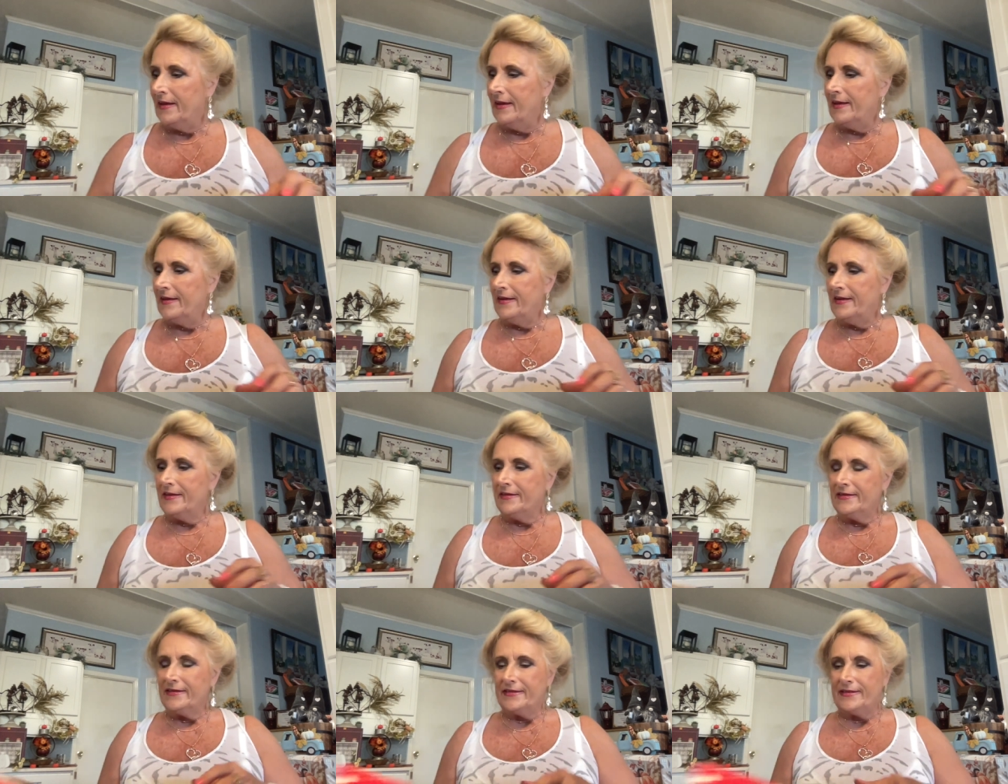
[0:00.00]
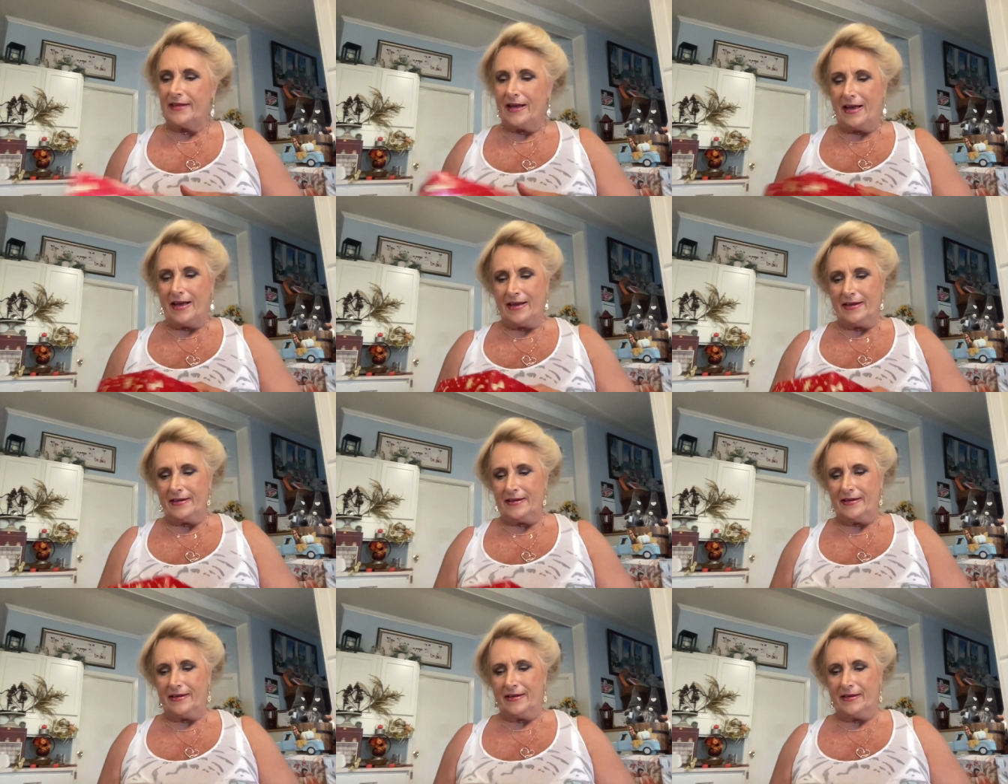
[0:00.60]
And
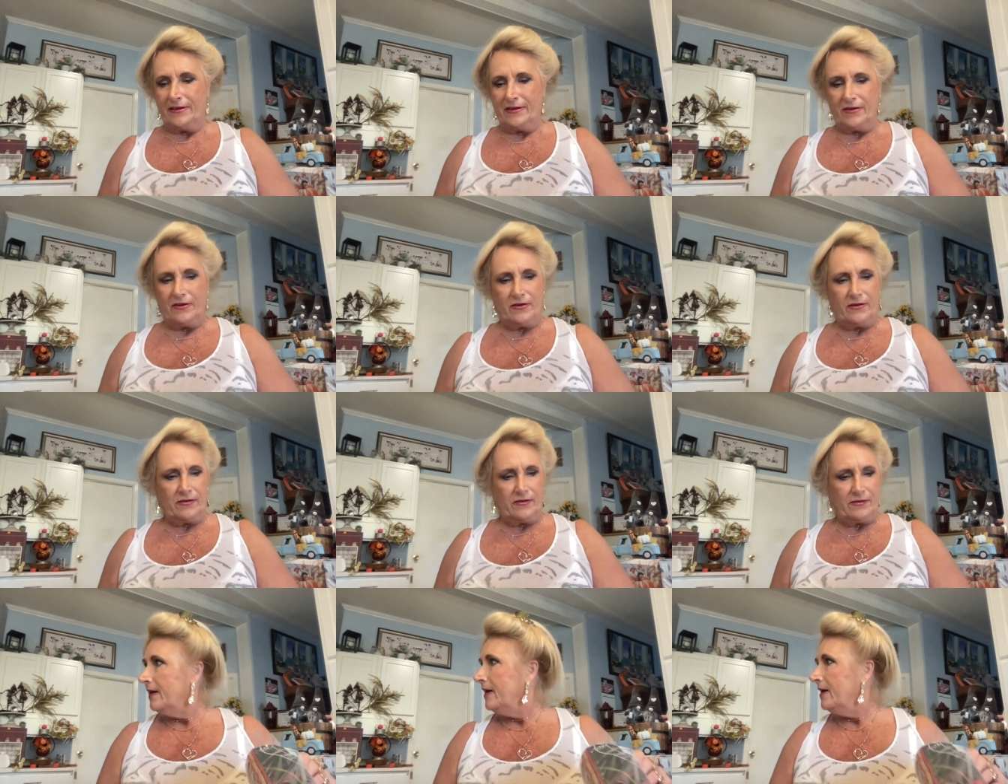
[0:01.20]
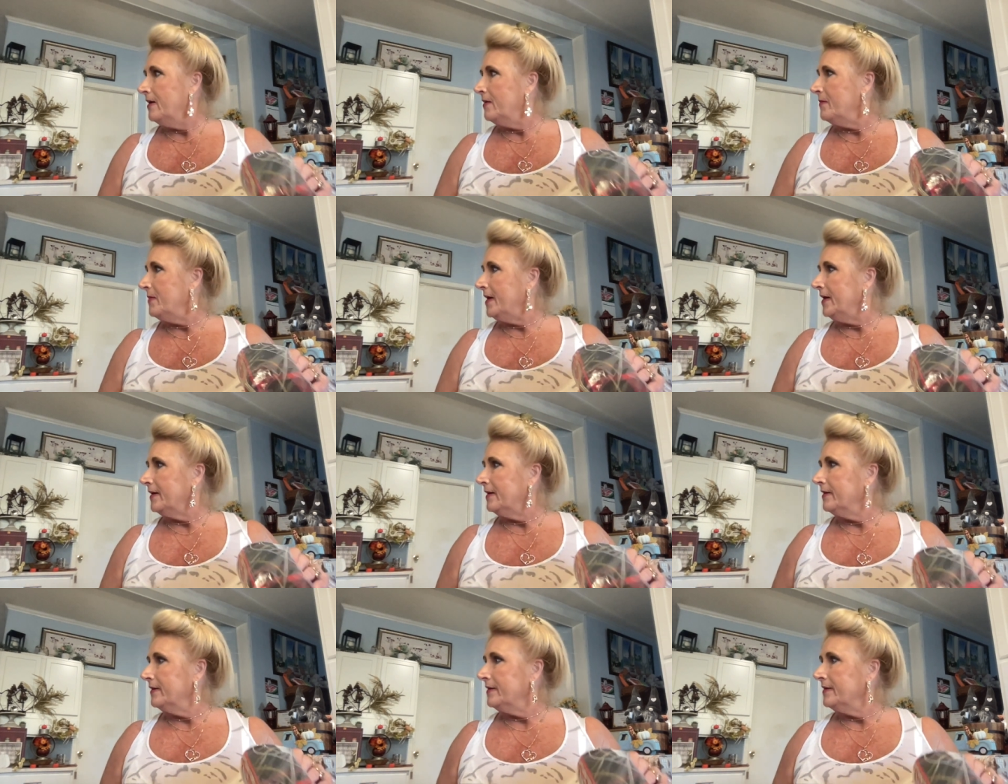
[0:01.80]
inside here, oh
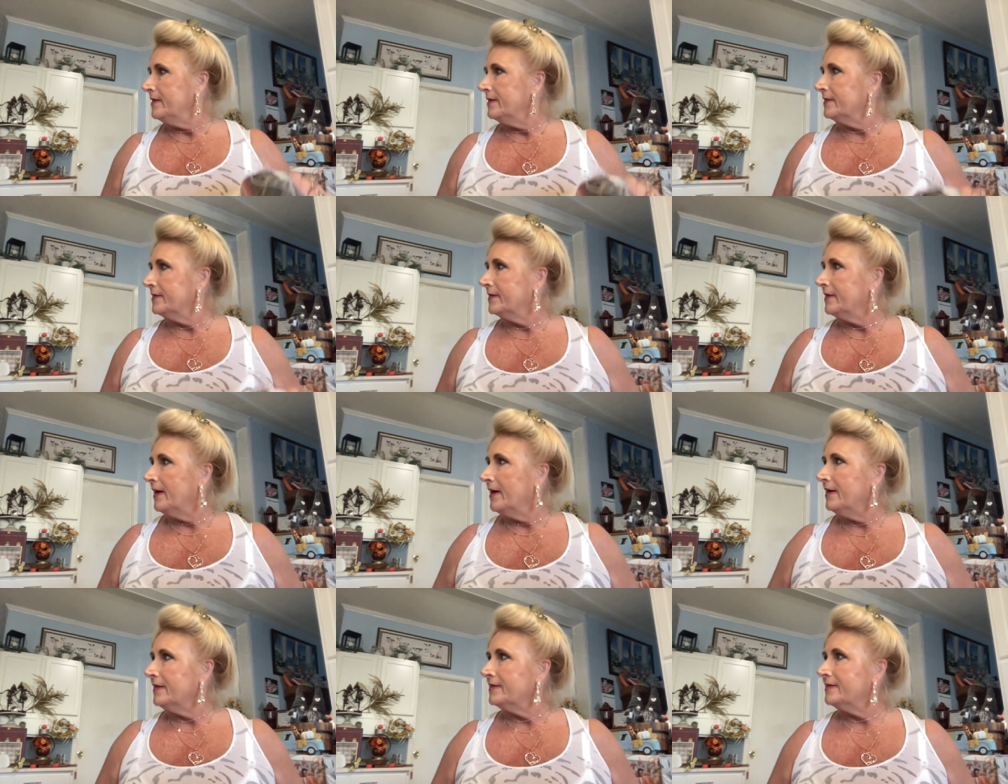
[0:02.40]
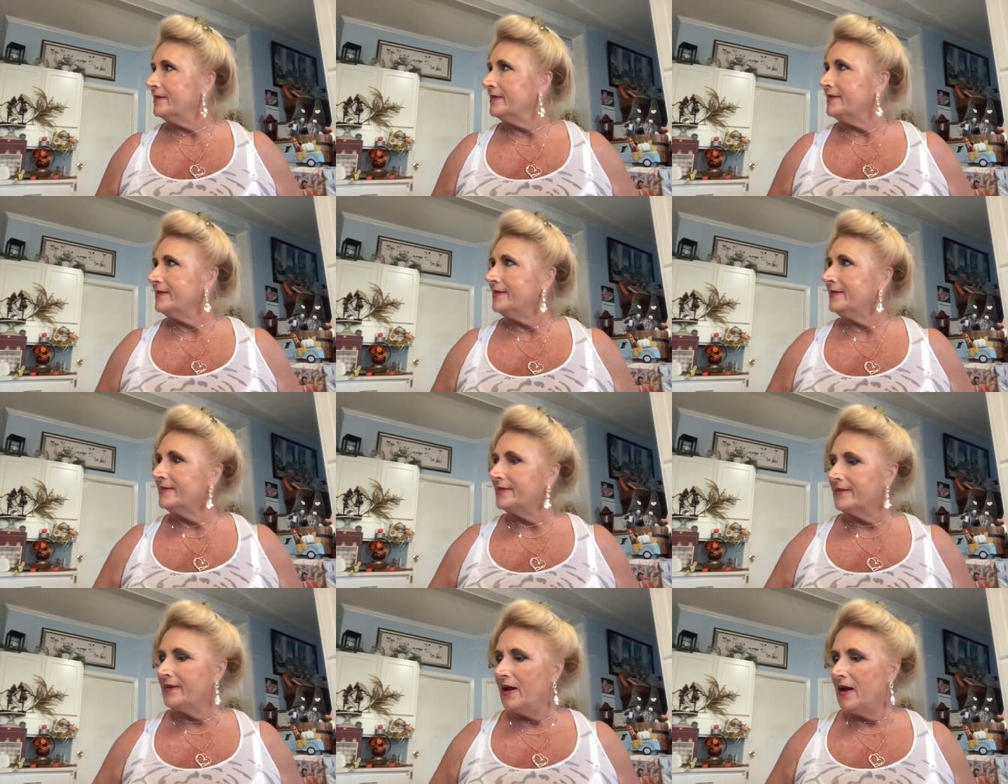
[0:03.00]
my goodness, guys, this
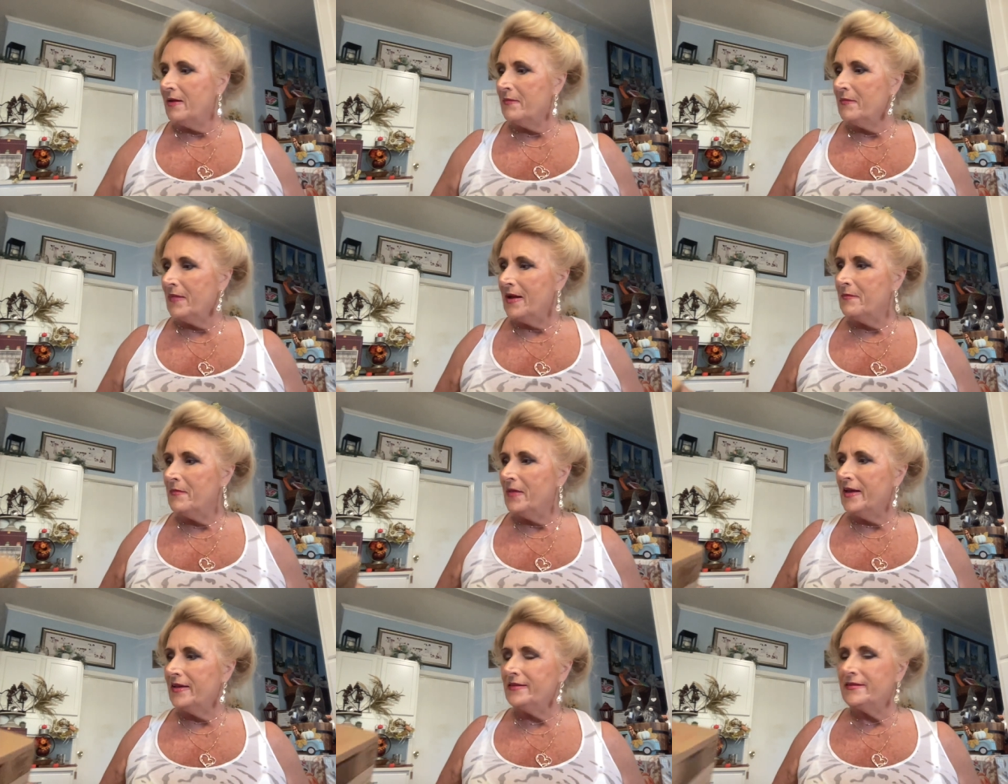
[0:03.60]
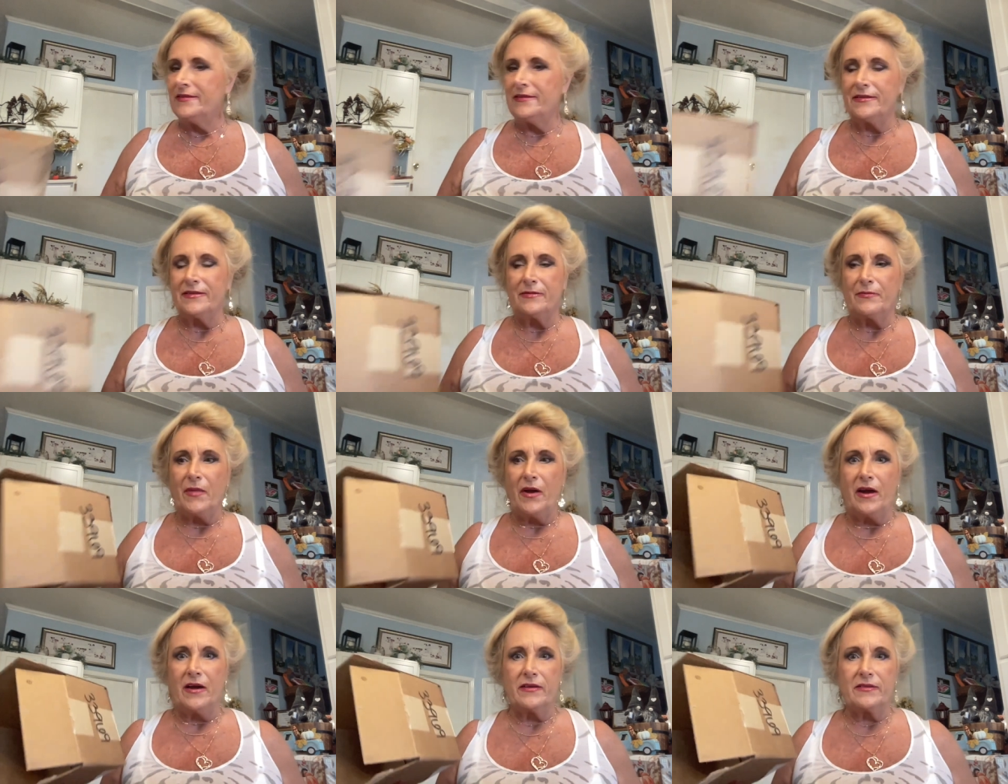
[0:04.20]
is not my
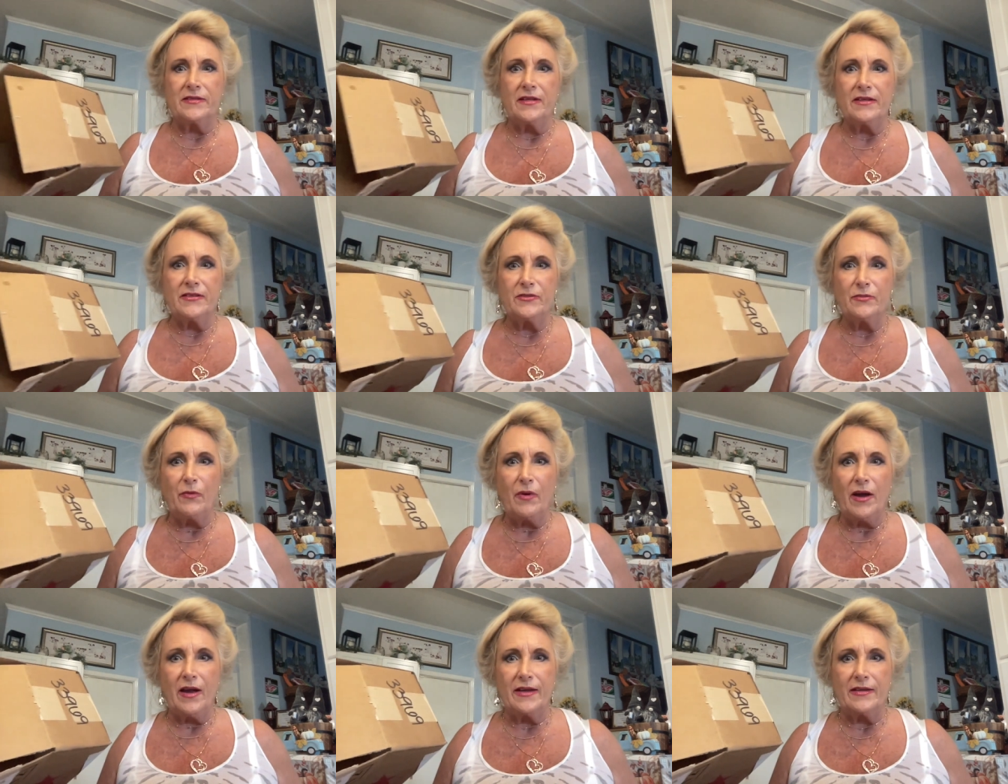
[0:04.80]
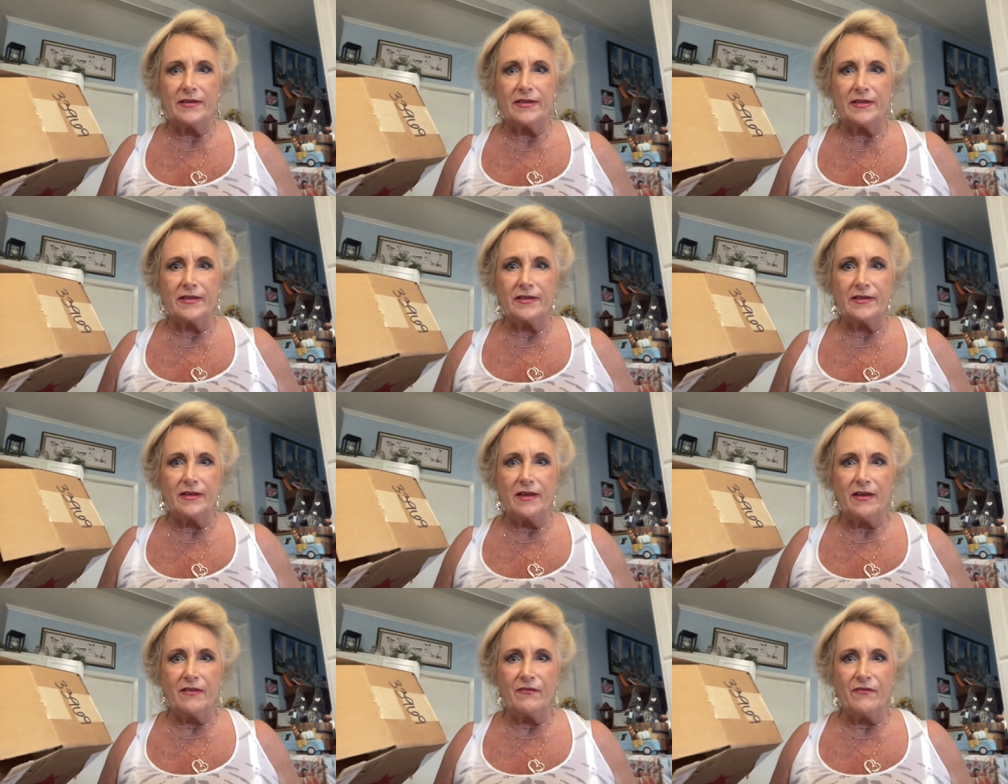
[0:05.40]
Macy's box. That's why it
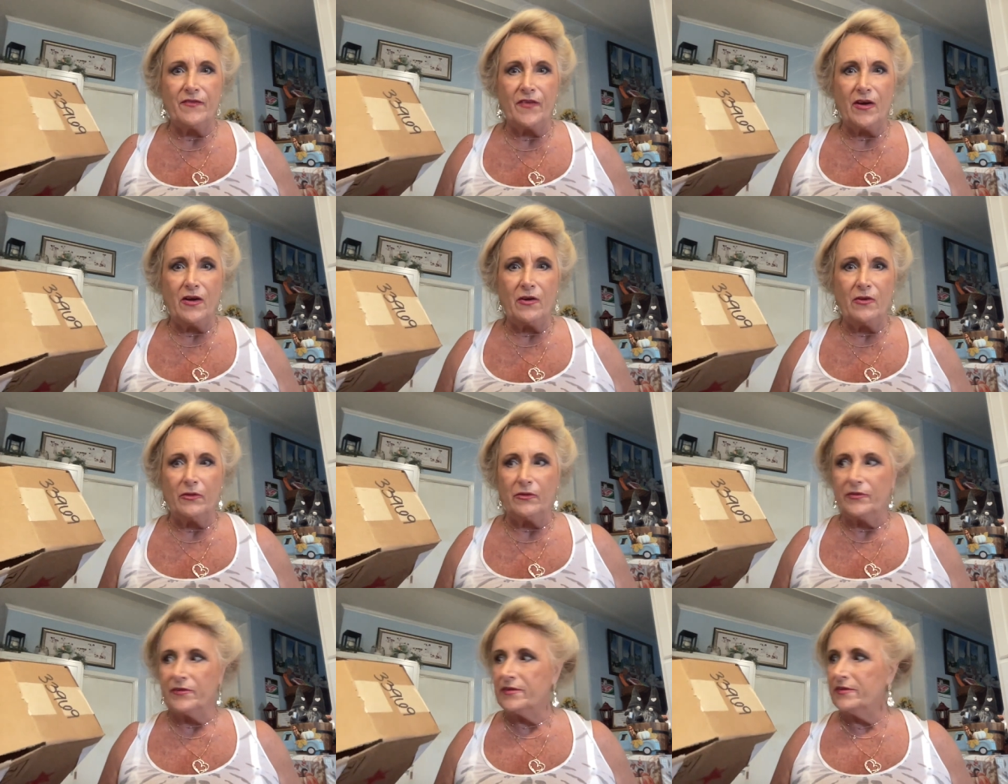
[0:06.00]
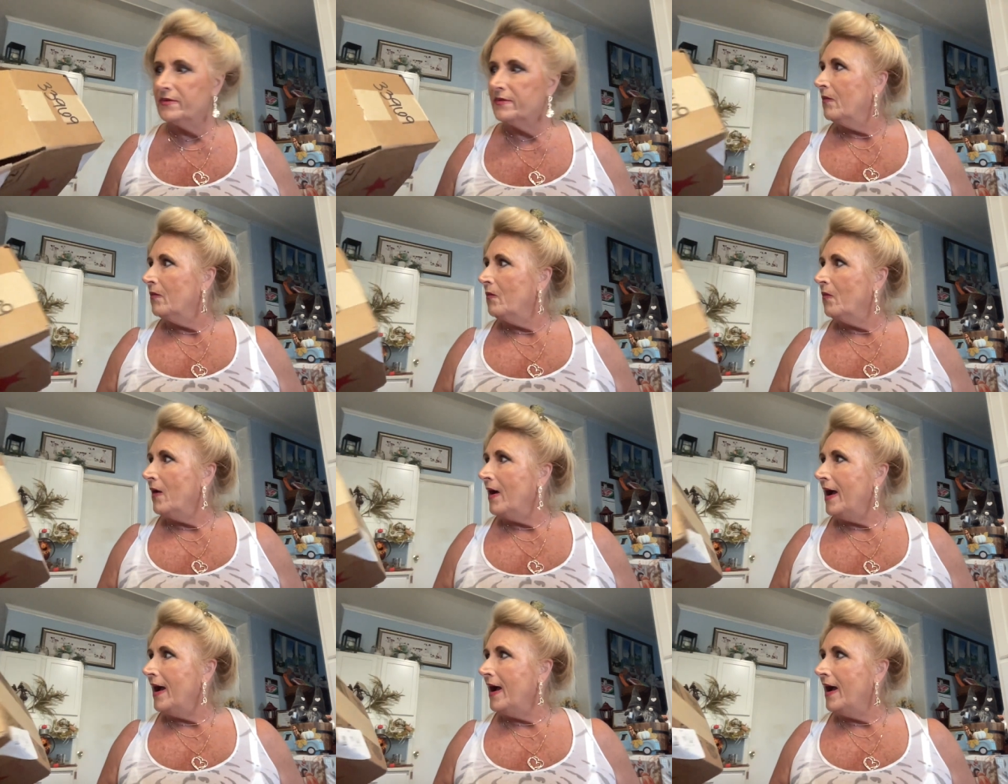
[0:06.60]
didn't unfold.
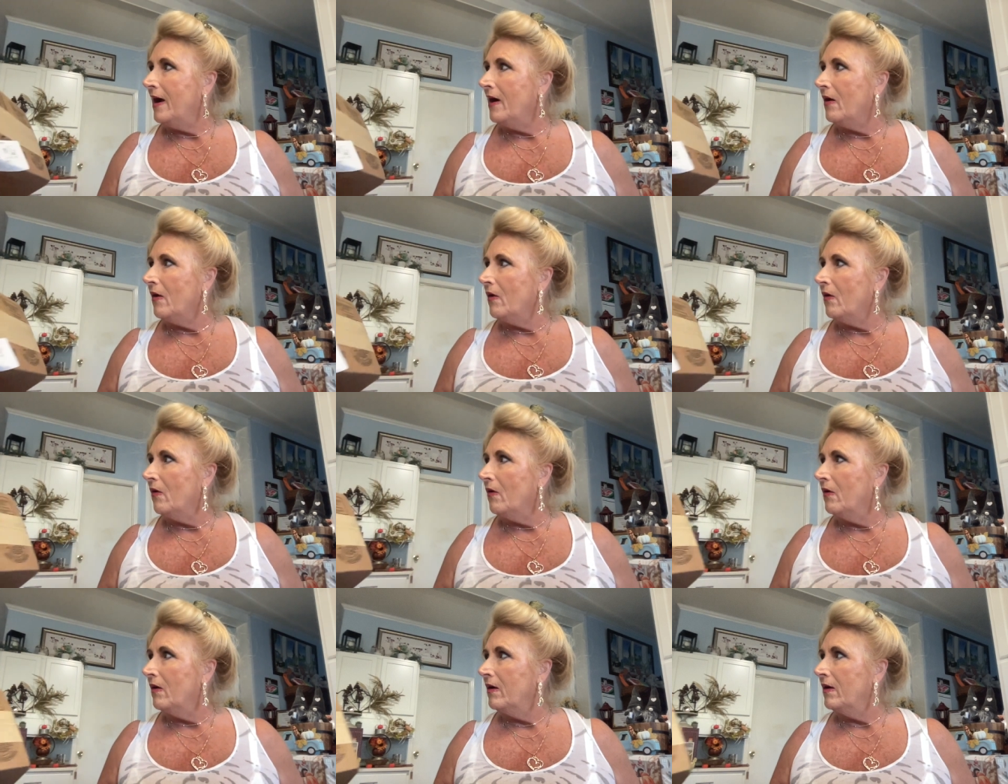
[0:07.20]
Wow.